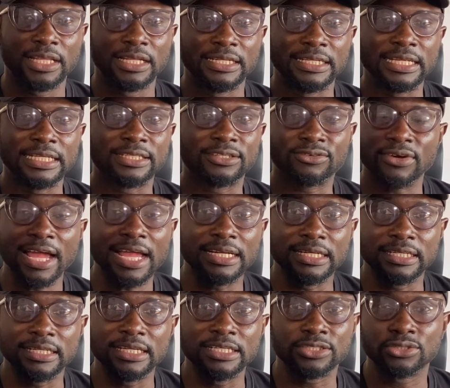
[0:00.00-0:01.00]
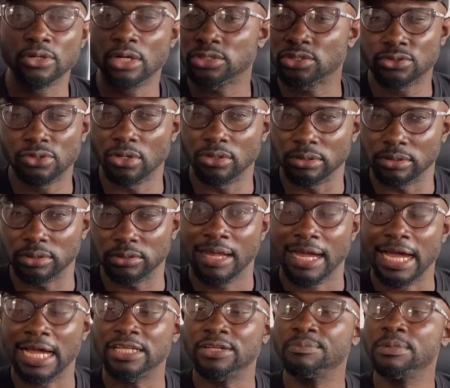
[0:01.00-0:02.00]
the trend is not strong.
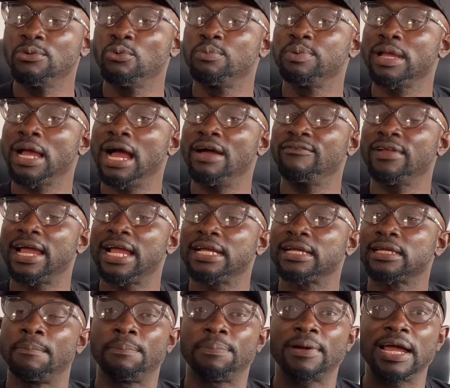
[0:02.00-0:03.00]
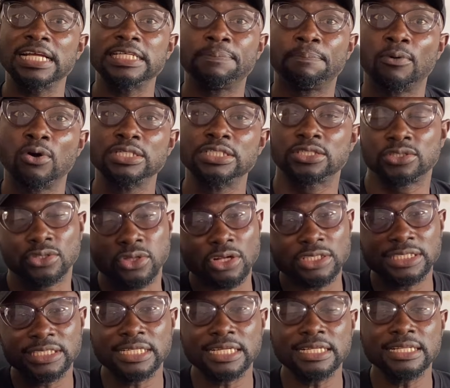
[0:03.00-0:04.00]
I don't mean we have like price points
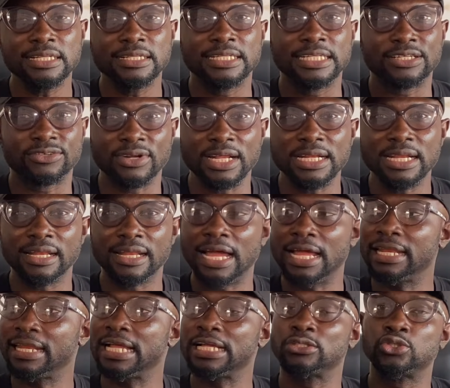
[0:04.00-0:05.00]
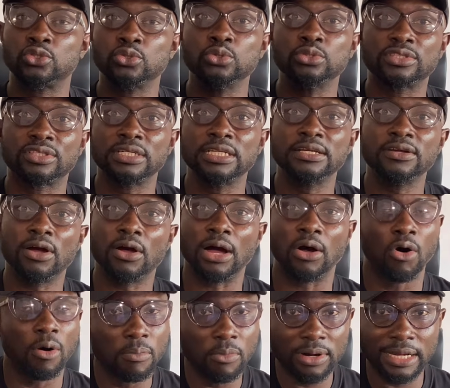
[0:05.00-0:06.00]
touching the trending line like 2, 3
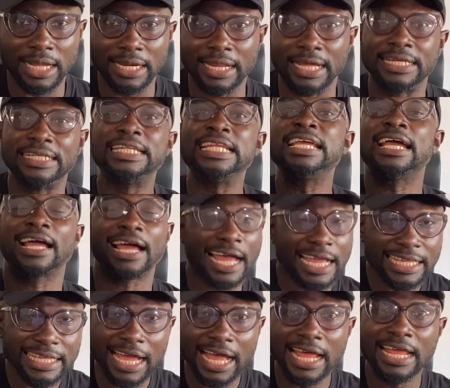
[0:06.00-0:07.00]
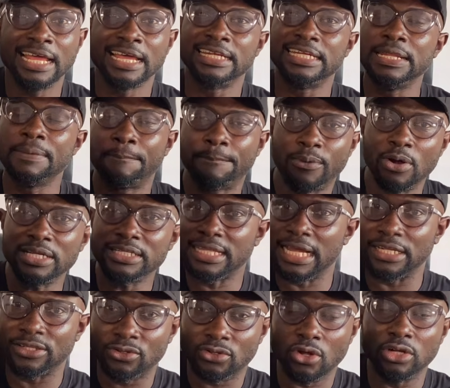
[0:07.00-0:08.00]
or more than that. The higher the point
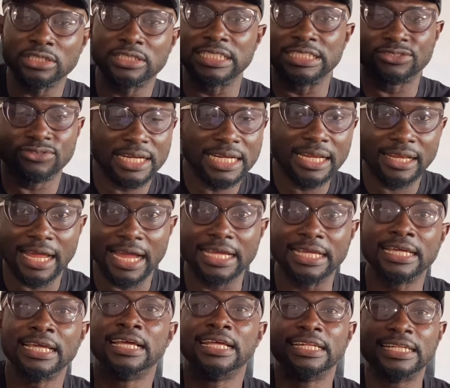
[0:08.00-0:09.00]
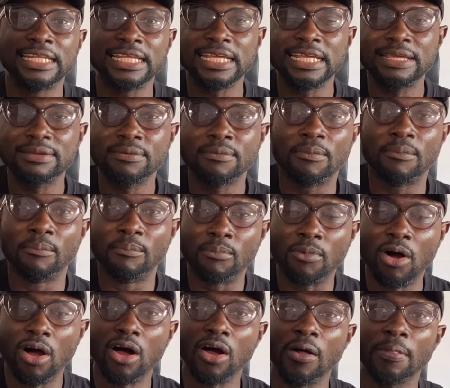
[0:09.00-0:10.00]
that touch the trending line, the
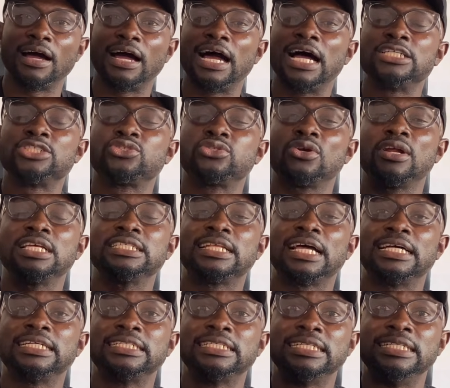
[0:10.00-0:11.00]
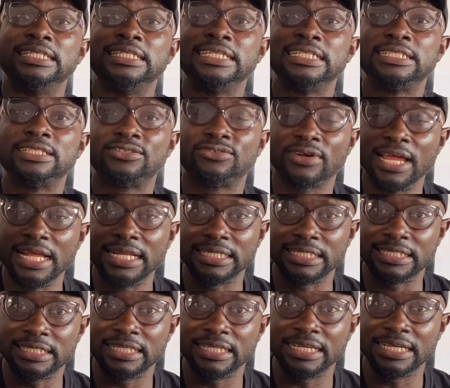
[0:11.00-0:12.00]
more assurance that the
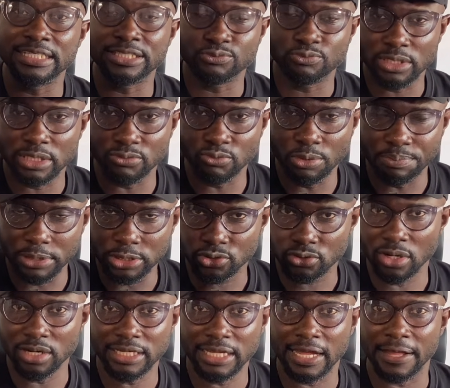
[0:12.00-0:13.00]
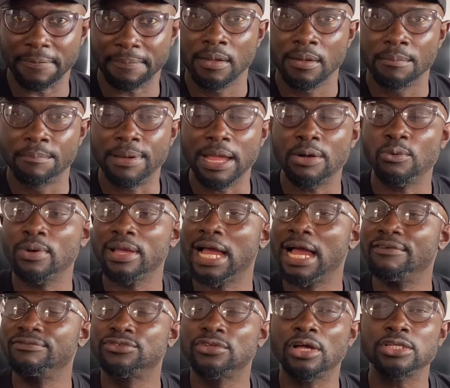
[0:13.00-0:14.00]
trend will be stronger. But we
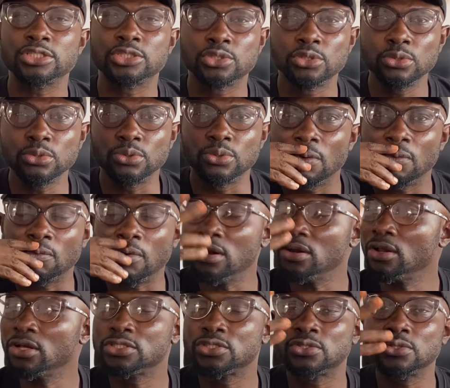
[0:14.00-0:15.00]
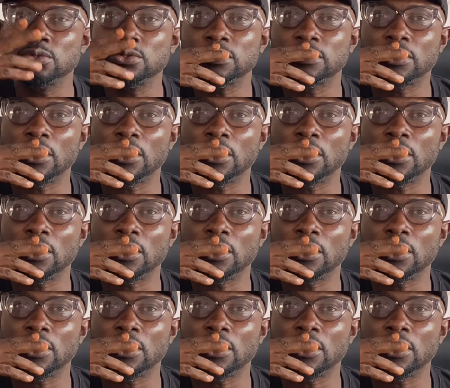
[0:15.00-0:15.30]
have just 1 or 2